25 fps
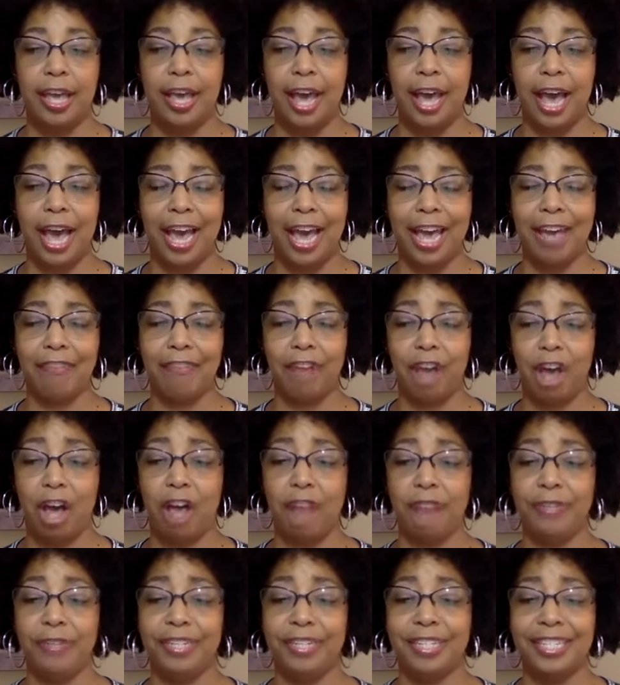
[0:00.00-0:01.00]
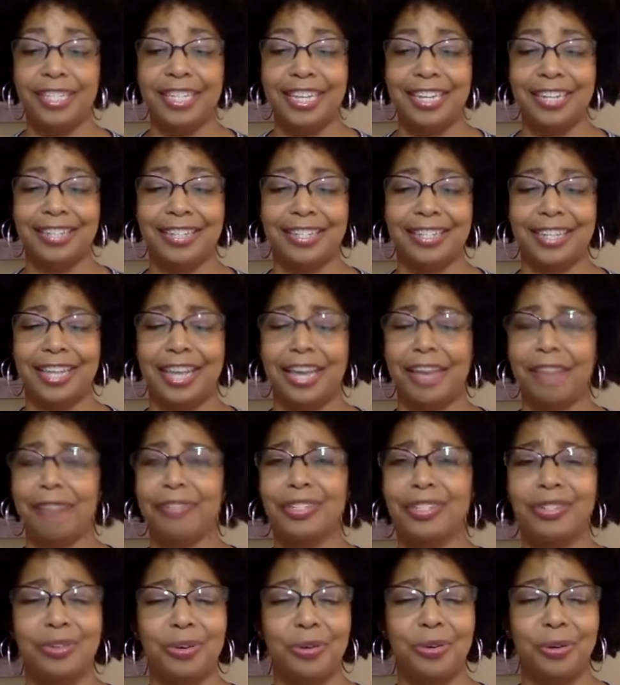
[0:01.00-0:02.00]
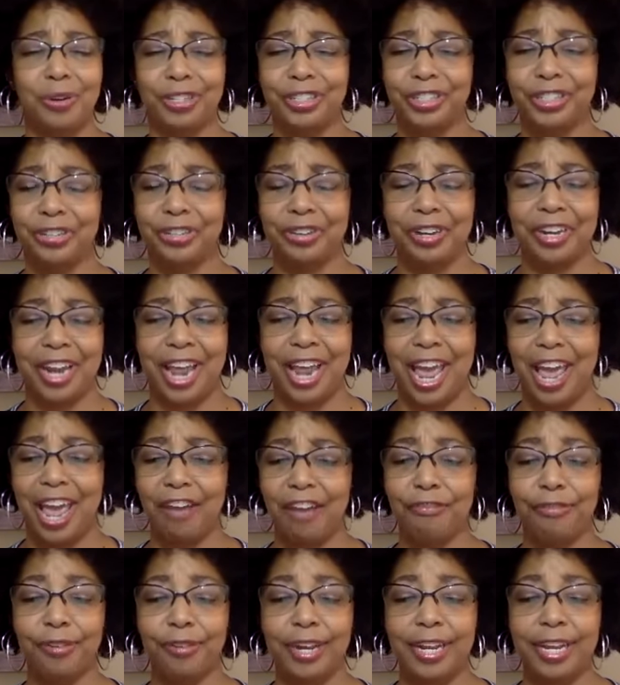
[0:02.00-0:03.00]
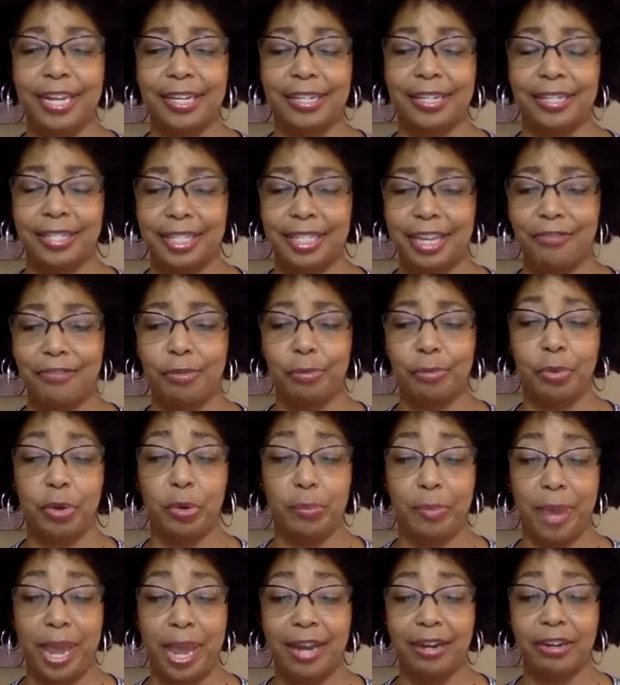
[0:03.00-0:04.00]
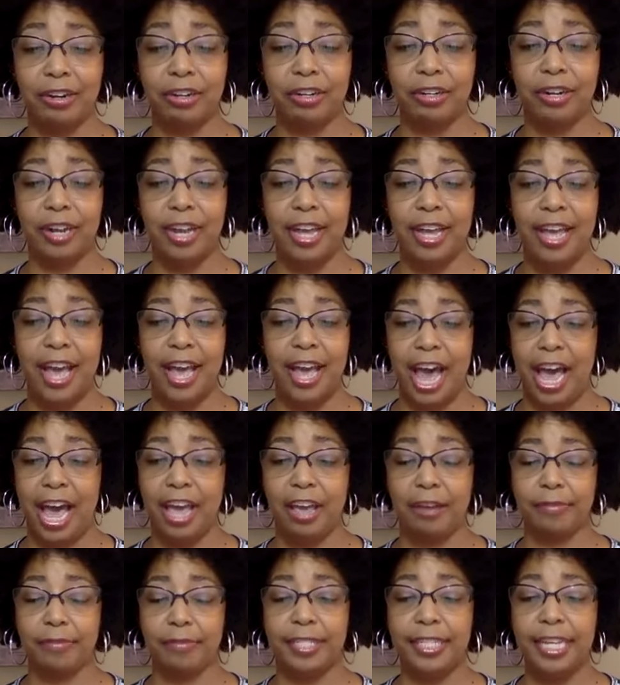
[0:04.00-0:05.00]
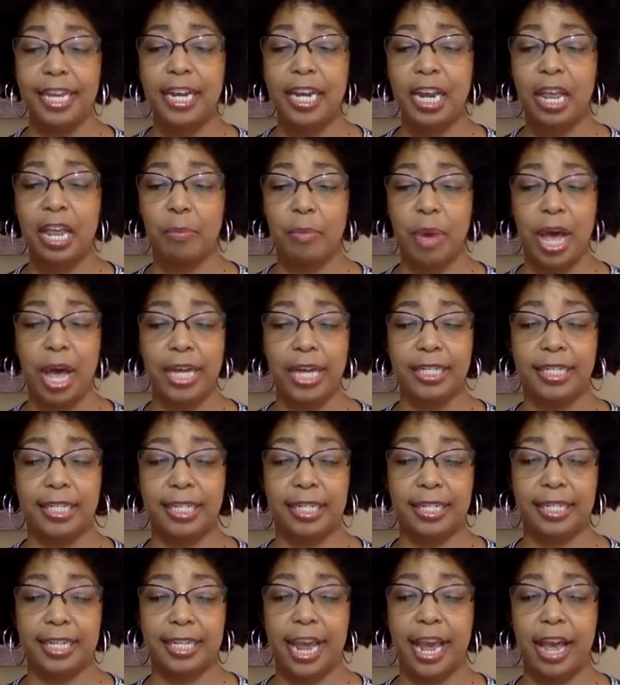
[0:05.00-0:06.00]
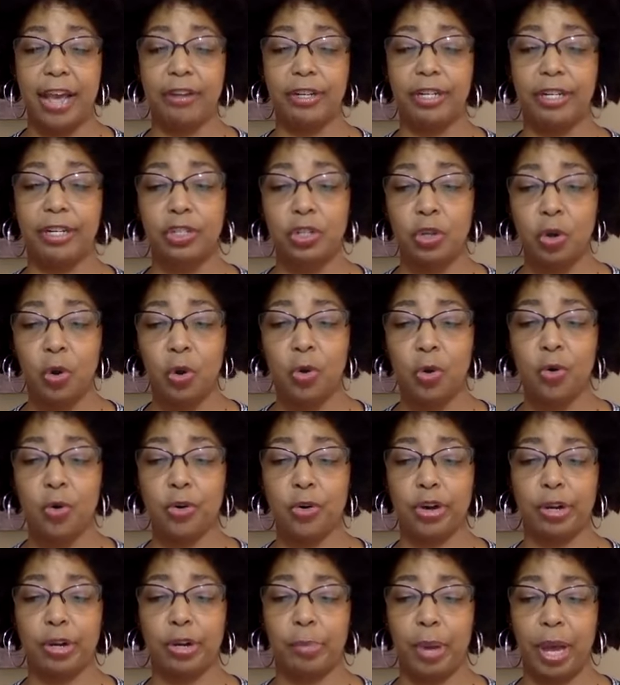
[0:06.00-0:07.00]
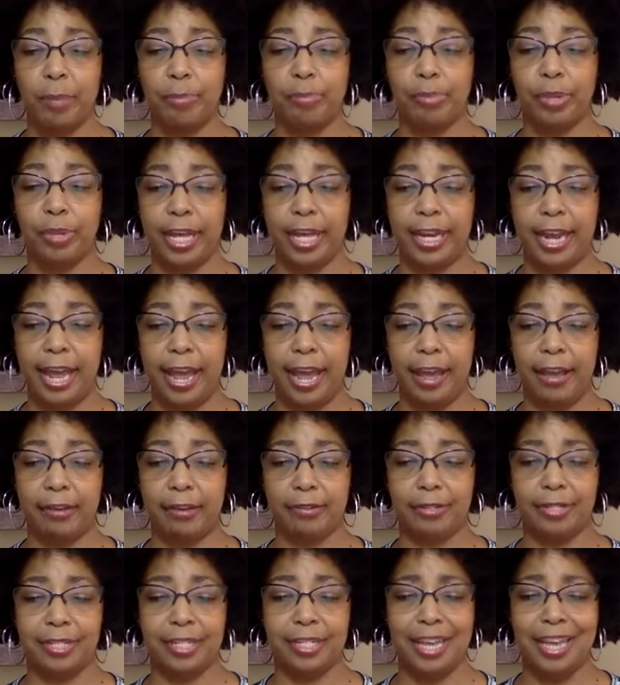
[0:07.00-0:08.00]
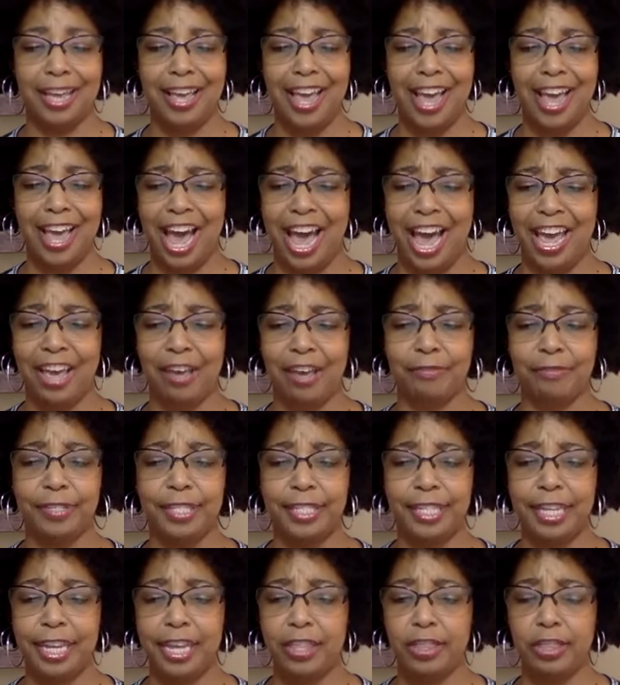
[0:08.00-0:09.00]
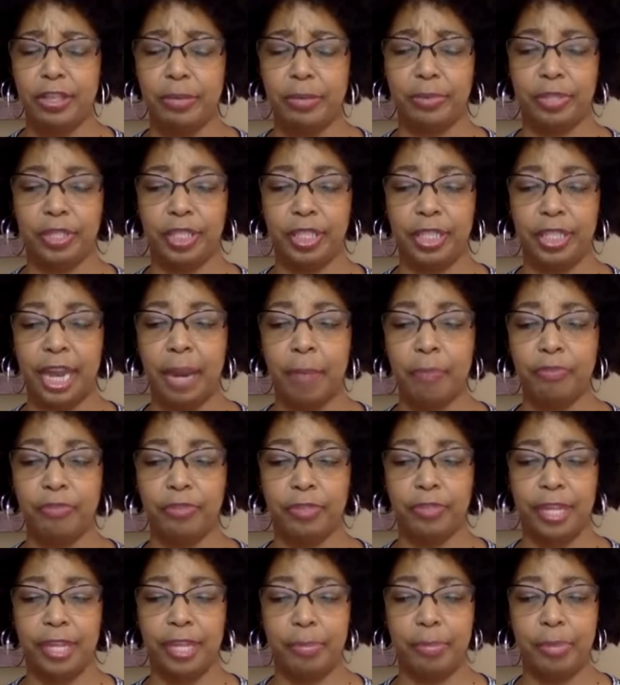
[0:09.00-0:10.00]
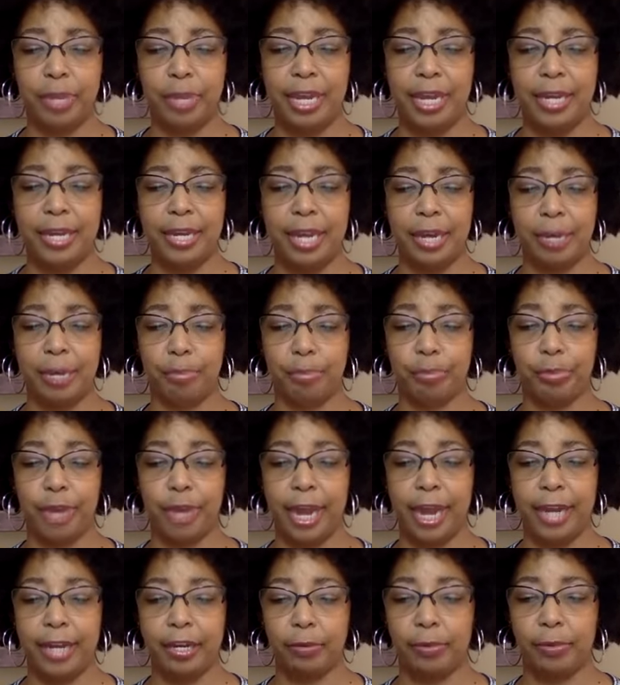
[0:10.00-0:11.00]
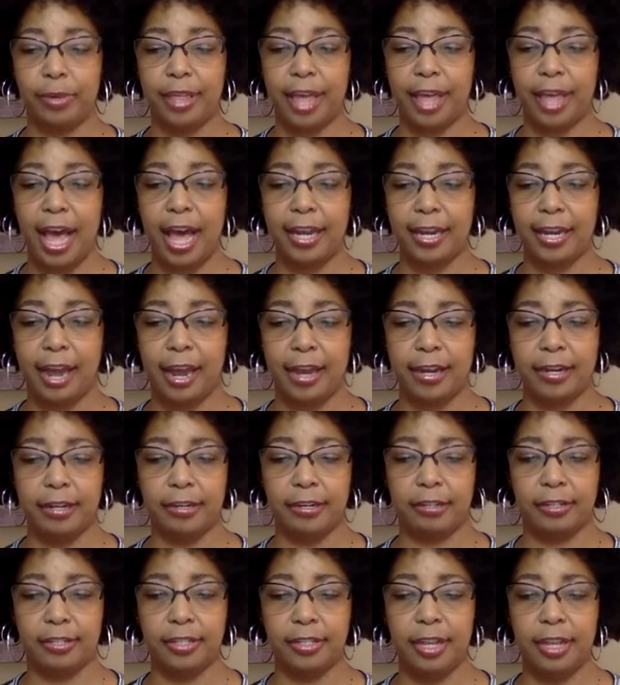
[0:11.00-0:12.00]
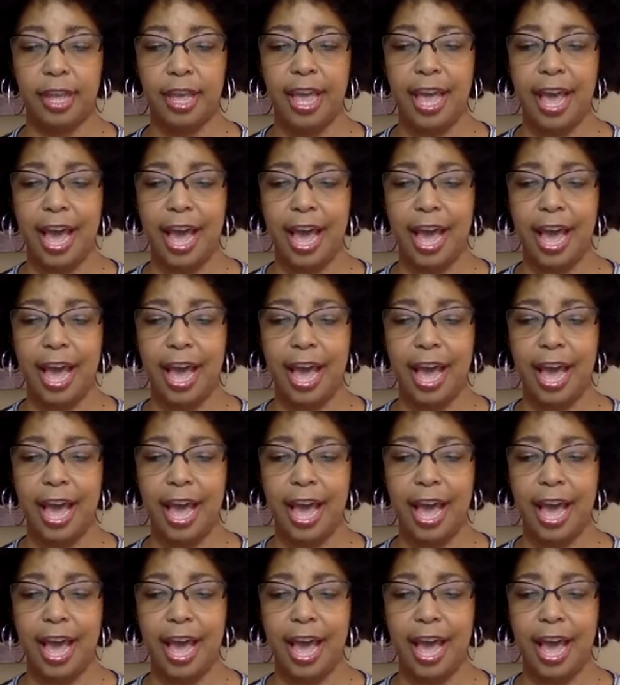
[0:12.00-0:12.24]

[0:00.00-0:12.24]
I have often seen slaves tortured in every conceivable manner I have seen him hunted down and torn by bloodhounds. I have seen them shamefully beaten and branded with hot irons.